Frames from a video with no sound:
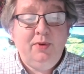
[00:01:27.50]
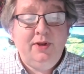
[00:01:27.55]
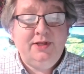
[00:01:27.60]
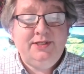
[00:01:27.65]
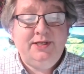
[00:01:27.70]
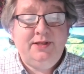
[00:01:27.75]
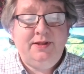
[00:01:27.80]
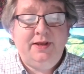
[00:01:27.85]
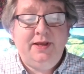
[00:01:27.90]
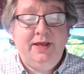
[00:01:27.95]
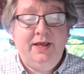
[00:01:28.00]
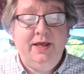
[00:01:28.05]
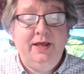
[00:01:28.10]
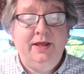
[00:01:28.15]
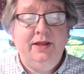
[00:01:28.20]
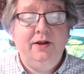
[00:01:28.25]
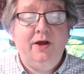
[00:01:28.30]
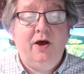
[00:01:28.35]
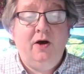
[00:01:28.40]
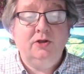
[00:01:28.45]
Plus, at the
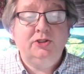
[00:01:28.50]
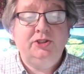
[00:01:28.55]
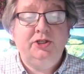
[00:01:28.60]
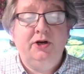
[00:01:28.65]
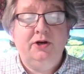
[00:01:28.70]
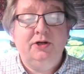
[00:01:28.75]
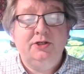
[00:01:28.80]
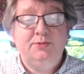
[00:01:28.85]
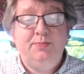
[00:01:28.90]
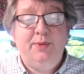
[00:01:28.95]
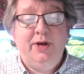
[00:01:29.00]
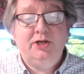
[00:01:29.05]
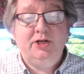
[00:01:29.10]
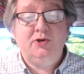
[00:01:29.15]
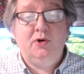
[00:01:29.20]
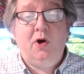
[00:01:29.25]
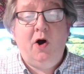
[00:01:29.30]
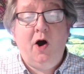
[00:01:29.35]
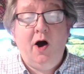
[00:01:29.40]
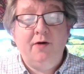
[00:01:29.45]
end, I'll share a
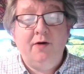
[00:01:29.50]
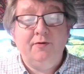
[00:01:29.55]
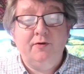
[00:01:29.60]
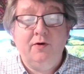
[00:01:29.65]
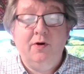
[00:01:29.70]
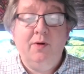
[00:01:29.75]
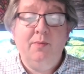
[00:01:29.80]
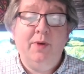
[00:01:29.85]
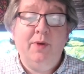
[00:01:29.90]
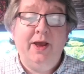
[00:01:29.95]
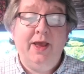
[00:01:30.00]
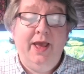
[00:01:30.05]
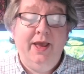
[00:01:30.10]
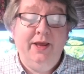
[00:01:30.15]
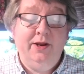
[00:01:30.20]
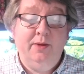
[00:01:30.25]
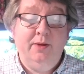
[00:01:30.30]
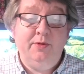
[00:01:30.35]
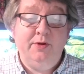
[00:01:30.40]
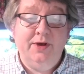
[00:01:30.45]
special offer on my
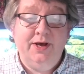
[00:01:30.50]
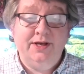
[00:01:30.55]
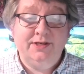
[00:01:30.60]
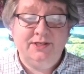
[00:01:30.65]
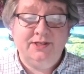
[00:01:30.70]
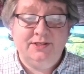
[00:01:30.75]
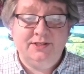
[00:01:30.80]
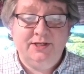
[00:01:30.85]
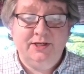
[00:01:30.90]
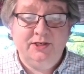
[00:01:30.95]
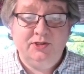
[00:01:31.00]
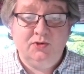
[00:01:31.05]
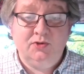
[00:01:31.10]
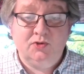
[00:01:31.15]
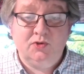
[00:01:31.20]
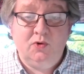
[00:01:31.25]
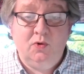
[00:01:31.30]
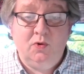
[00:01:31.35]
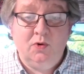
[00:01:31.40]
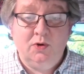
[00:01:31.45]
AWS
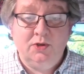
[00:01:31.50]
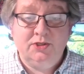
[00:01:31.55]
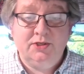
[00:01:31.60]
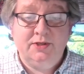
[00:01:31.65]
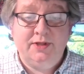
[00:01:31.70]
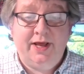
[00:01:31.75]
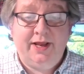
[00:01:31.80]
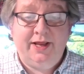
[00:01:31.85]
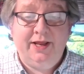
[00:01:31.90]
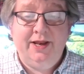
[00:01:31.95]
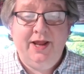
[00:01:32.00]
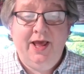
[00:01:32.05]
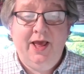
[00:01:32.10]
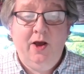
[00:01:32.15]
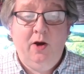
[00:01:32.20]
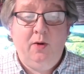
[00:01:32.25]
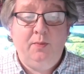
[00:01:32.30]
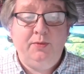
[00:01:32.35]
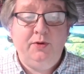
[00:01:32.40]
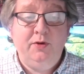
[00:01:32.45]
Essentials course that can
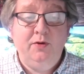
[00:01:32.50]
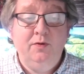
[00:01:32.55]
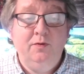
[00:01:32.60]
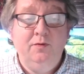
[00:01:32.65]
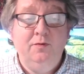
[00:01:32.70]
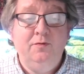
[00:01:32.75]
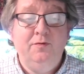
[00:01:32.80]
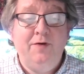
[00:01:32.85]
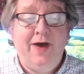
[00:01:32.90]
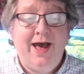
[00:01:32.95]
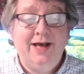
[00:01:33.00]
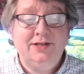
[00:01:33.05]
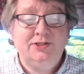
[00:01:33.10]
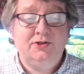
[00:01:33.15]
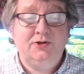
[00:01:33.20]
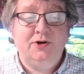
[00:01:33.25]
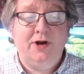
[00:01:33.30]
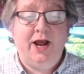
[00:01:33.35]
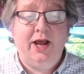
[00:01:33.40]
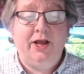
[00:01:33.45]
help you
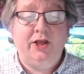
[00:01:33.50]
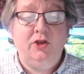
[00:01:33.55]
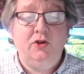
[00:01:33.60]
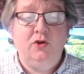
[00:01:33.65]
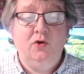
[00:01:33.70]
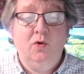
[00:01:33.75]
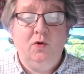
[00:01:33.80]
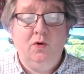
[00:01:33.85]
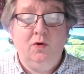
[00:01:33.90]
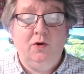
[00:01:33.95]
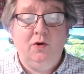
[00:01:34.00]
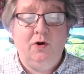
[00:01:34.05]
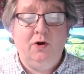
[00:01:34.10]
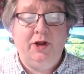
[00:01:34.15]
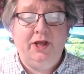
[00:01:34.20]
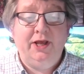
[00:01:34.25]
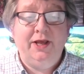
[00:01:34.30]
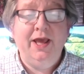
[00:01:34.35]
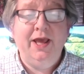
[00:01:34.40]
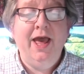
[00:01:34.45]
fast track your
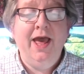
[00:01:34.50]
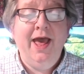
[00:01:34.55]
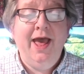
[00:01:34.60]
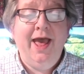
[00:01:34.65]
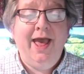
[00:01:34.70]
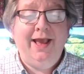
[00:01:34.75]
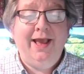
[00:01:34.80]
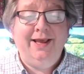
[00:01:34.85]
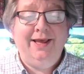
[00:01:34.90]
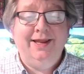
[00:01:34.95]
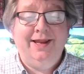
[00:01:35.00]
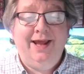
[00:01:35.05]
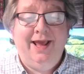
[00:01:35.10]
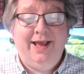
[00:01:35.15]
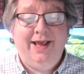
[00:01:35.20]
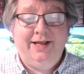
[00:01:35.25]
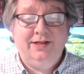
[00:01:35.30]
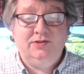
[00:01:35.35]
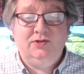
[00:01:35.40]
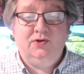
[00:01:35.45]
learning and get
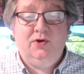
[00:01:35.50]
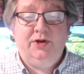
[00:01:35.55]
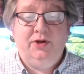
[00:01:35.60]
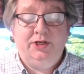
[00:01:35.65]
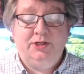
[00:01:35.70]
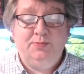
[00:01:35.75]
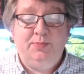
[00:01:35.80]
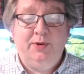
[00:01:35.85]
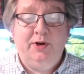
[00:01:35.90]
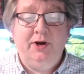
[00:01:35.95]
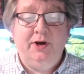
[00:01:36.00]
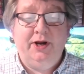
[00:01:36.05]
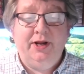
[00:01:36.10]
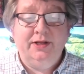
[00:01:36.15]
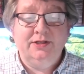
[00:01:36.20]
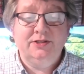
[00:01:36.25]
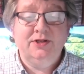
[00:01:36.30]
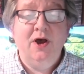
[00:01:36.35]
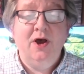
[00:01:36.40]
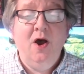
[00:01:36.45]
hands on
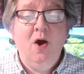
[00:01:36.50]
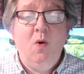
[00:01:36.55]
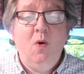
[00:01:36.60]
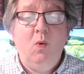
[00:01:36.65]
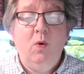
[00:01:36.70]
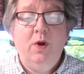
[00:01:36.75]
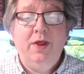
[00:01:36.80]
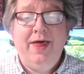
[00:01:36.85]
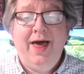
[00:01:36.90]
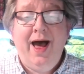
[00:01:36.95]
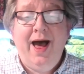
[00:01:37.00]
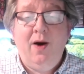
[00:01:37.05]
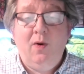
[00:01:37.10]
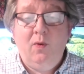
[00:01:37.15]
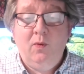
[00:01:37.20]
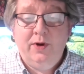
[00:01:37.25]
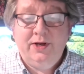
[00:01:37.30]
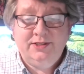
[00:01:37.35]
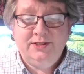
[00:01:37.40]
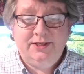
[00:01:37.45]
experience
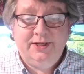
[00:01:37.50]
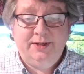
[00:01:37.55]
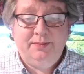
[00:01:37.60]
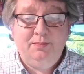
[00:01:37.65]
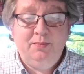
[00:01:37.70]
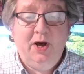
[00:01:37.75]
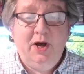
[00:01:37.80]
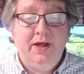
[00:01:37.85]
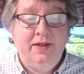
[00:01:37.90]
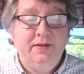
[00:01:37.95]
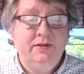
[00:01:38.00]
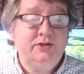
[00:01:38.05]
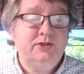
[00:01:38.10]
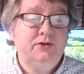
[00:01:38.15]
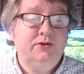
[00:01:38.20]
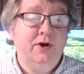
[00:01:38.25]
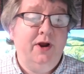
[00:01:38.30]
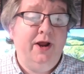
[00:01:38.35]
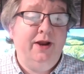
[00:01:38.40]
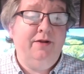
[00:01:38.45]
without wasting months
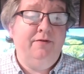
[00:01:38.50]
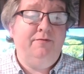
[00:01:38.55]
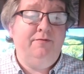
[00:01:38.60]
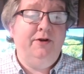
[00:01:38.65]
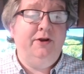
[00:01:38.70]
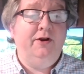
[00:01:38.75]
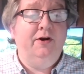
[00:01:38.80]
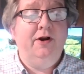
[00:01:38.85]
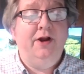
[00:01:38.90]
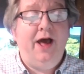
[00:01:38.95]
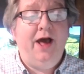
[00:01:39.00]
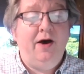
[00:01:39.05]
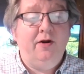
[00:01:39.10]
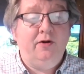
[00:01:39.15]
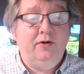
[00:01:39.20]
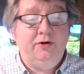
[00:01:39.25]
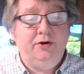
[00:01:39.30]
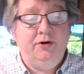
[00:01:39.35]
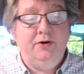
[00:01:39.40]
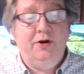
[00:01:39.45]
trying to figure it
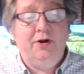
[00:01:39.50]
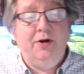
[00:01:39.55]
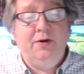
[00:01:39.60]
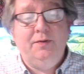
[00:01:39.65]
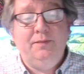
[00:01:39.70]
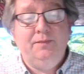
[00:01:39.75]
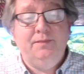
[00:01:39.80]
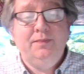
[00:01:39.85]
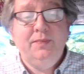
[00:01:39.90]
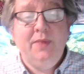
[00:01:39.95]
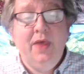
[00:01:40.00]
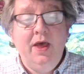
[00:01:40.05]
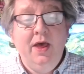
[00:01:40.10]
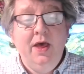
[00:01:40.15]
out on your own.